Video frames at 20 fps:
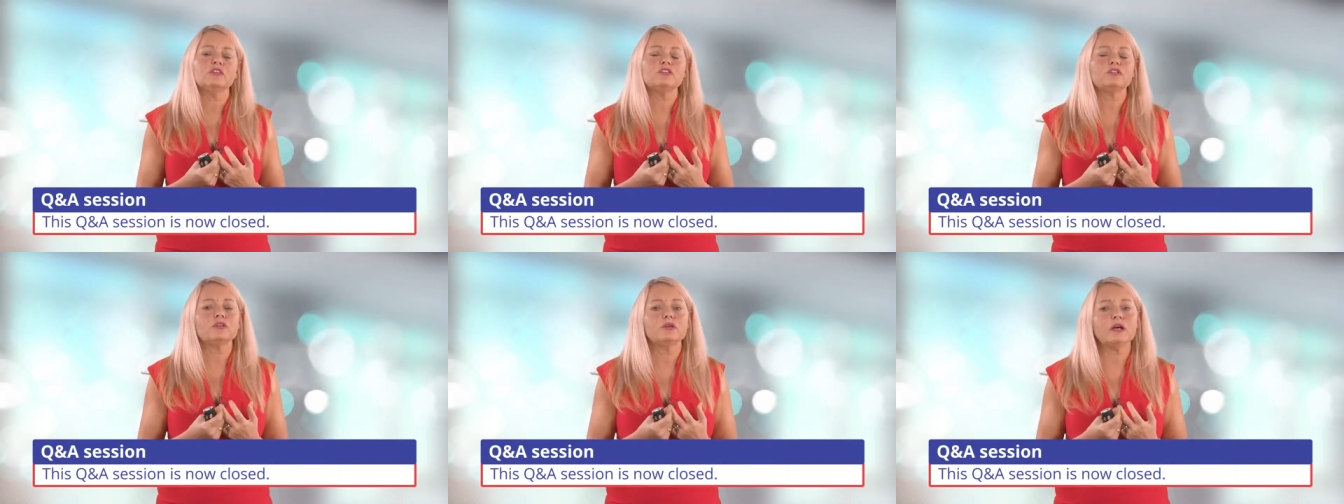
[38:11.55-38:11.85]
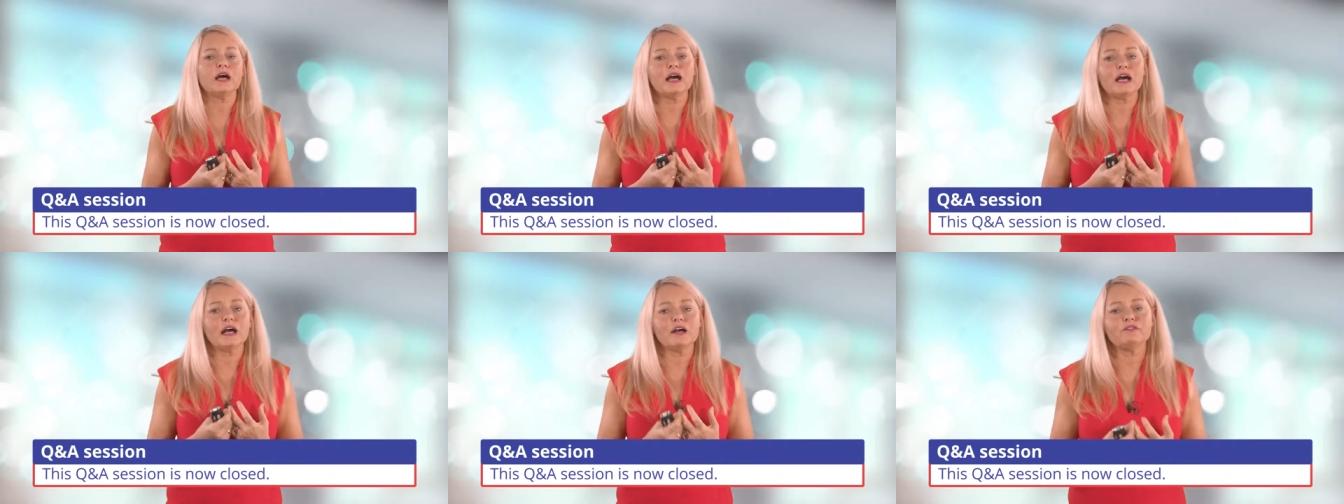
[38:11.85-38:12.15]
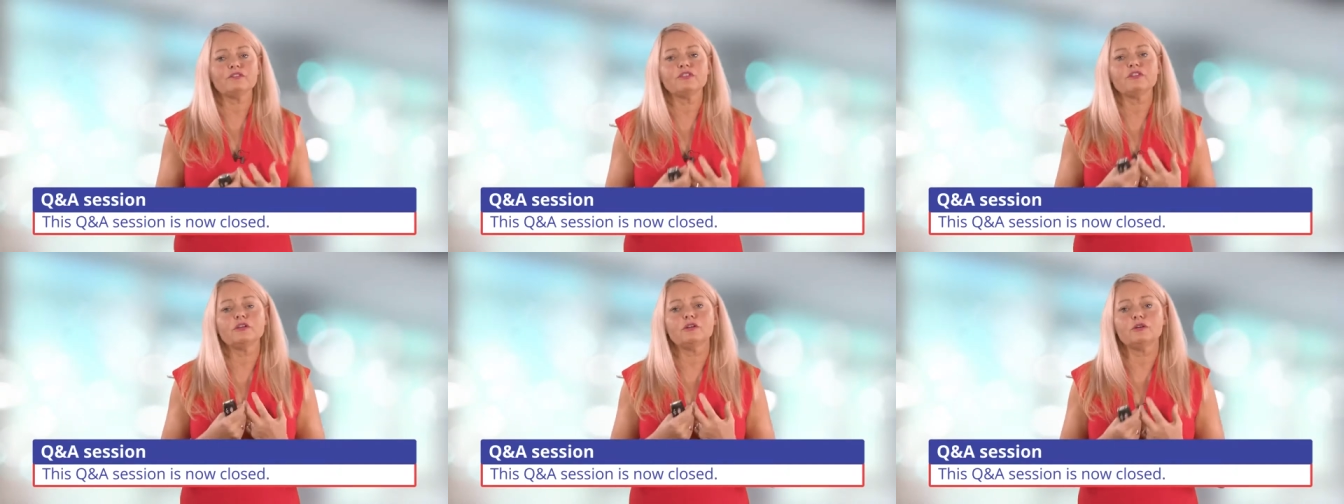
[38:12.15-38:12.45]
to
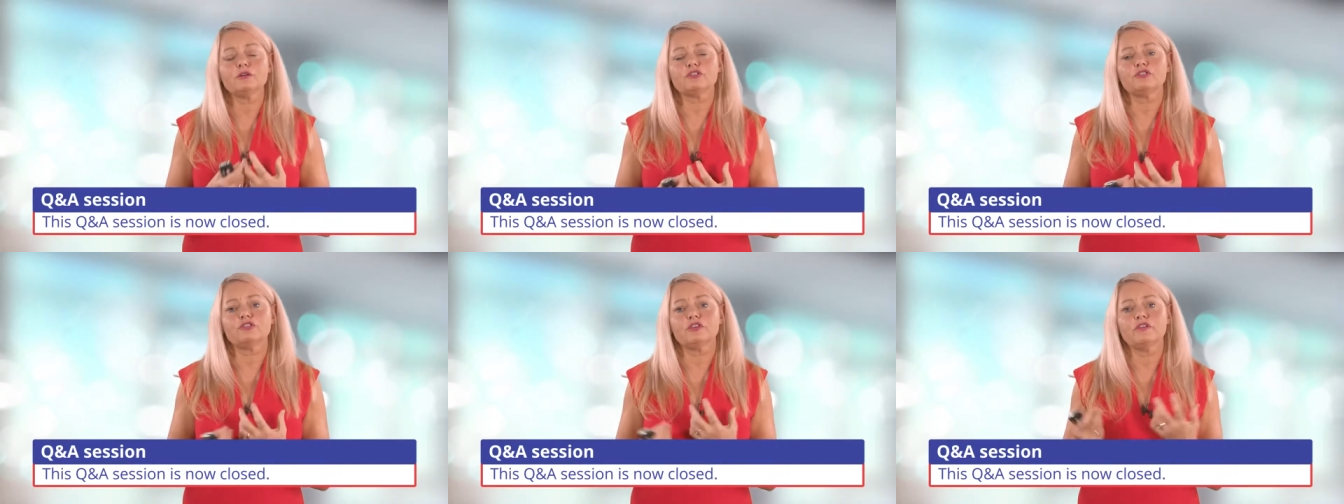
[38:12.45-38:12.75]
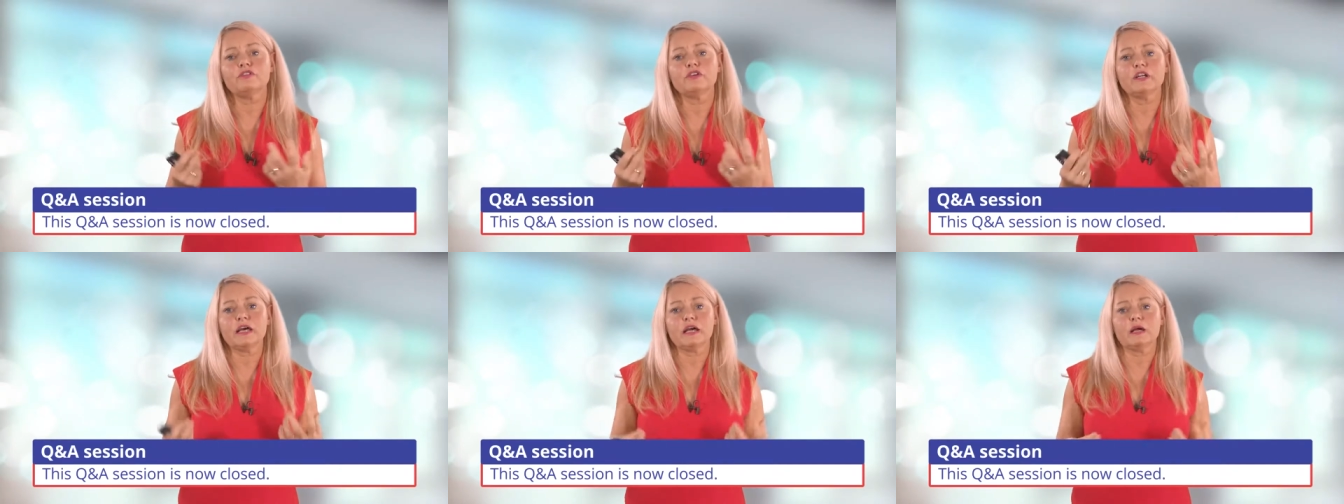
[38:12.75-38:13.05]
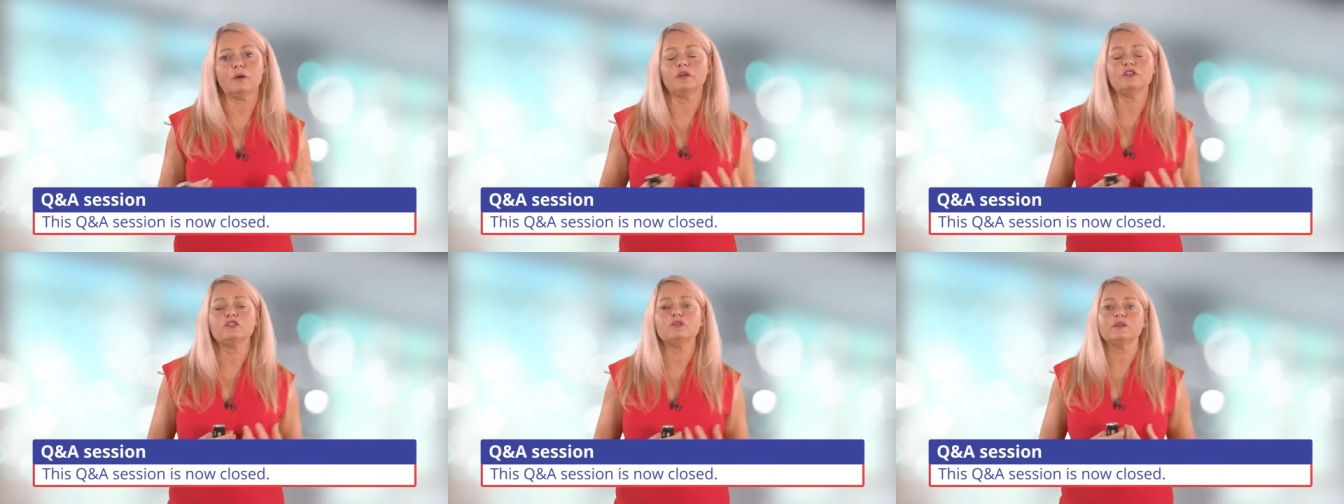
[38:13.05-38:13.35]
have the luxury of an
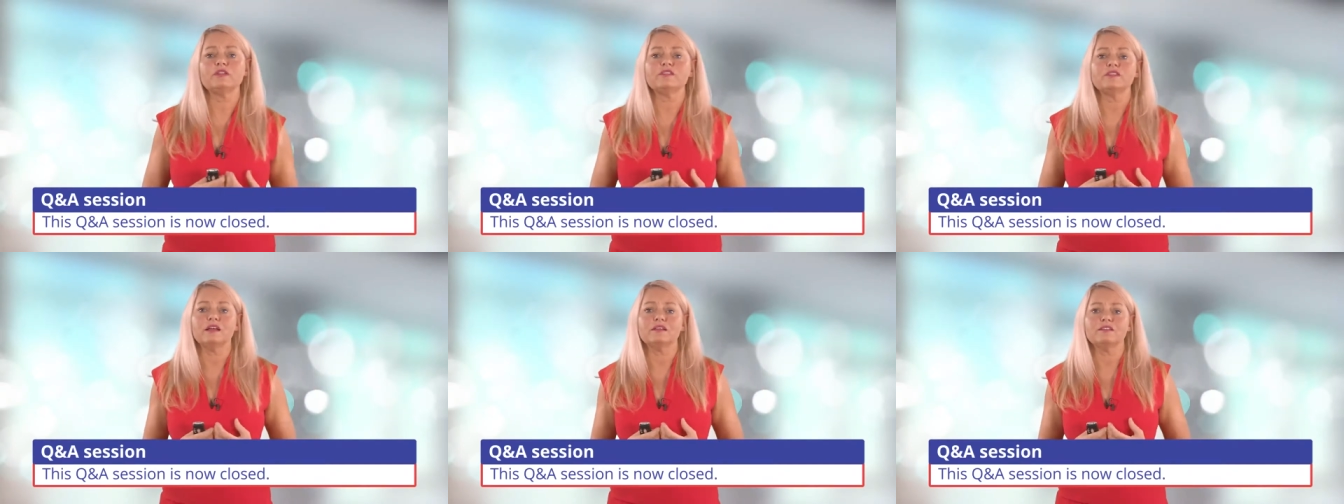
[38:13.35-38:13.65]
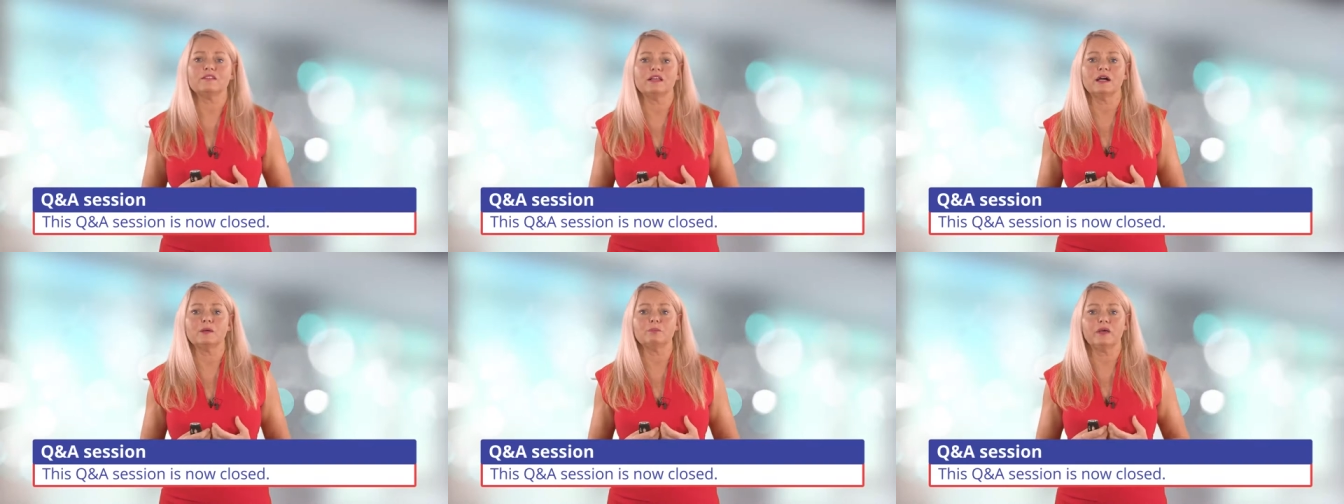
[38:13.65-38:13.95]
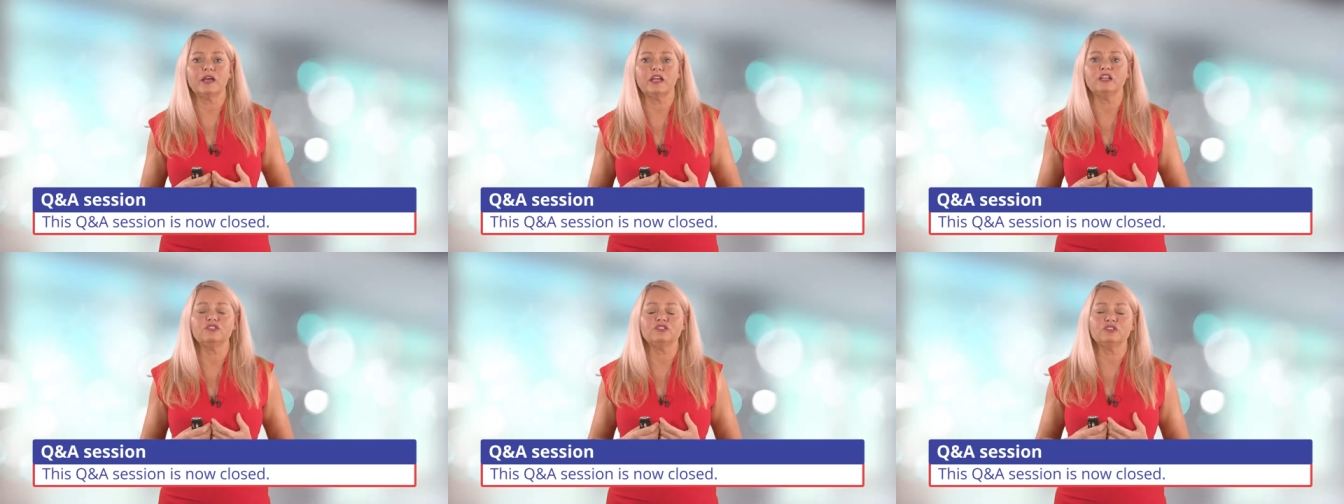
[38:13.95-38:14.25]
hour to assess that
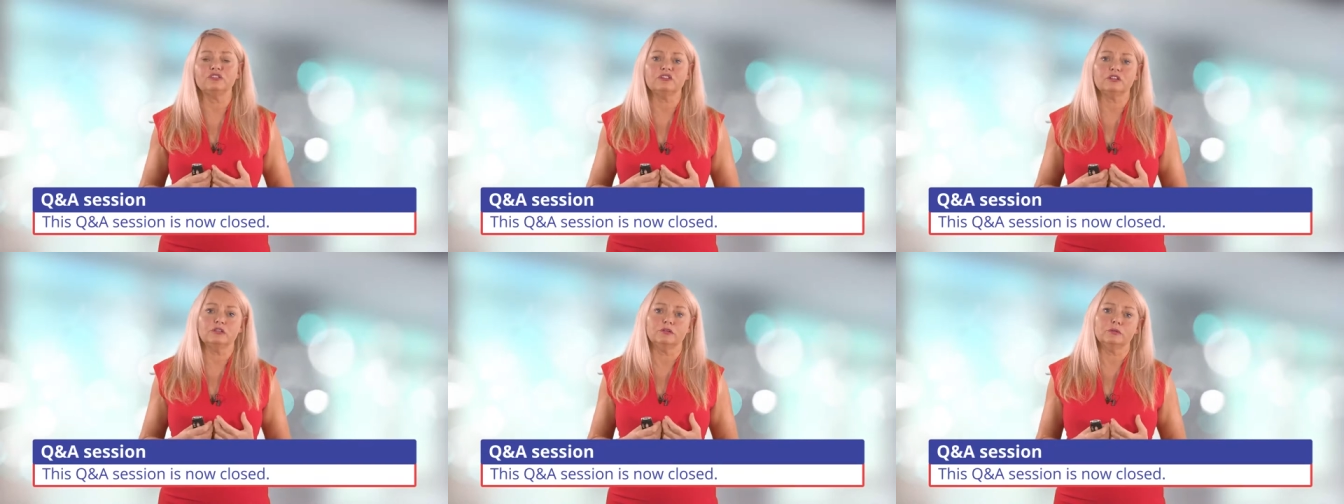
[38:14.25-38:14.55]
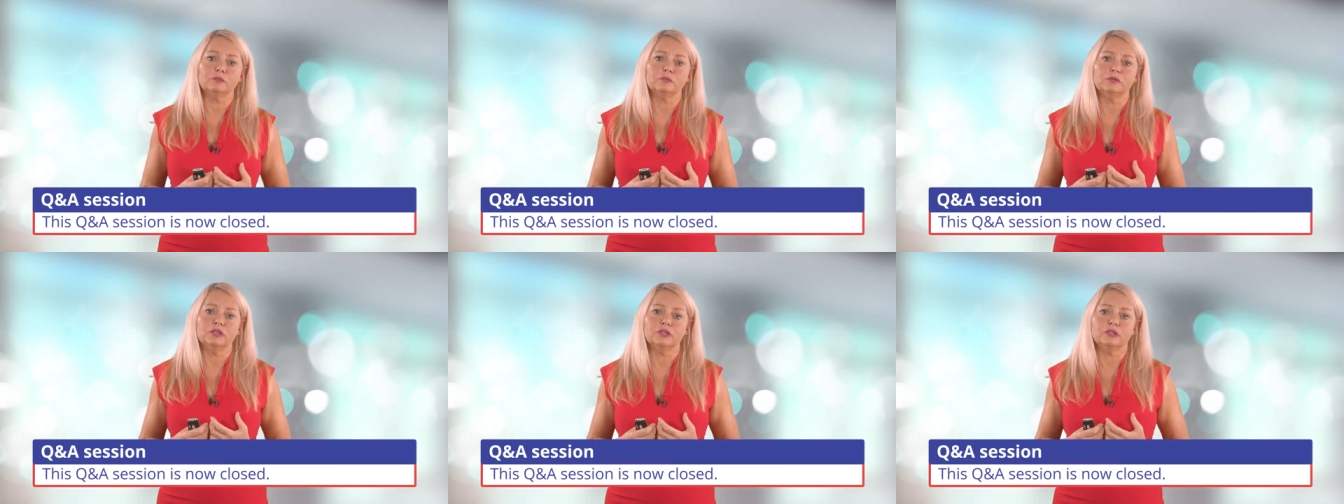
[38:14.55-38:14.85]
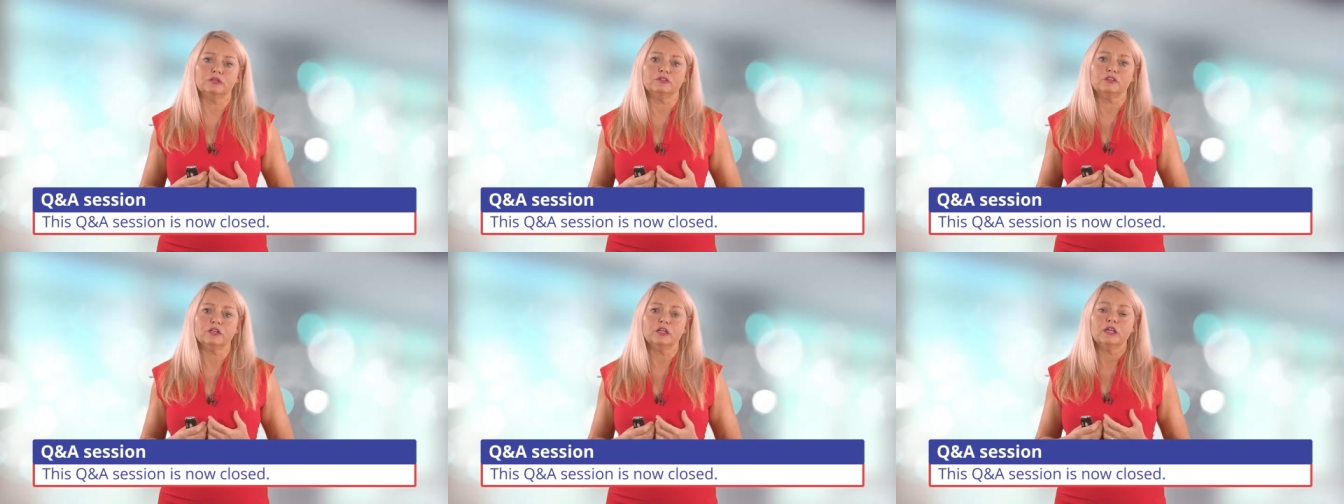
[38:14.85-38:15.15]
patient and the
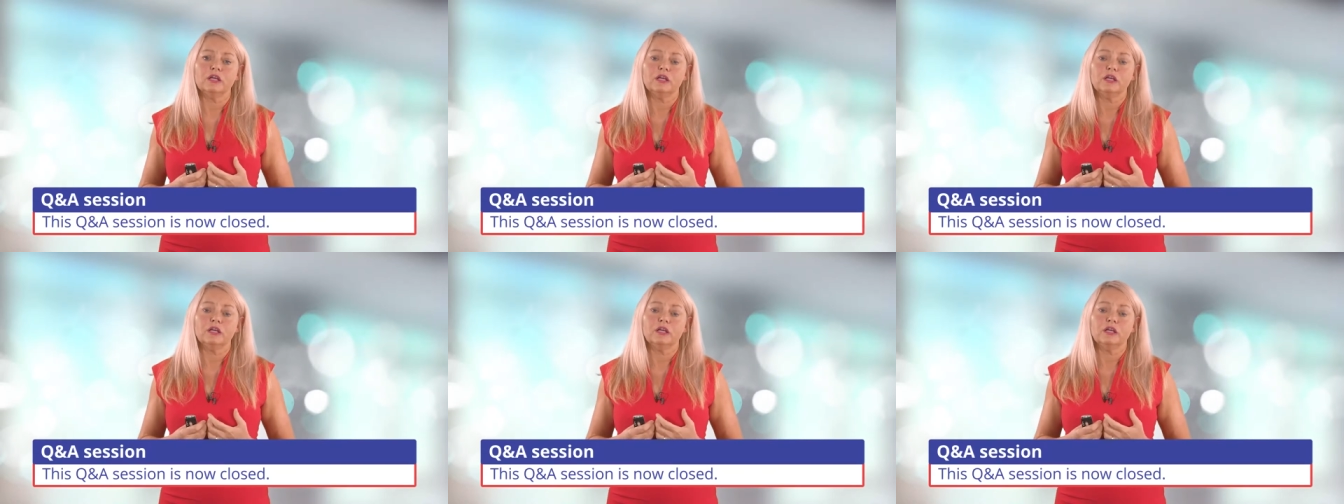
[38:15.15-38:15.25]
wound.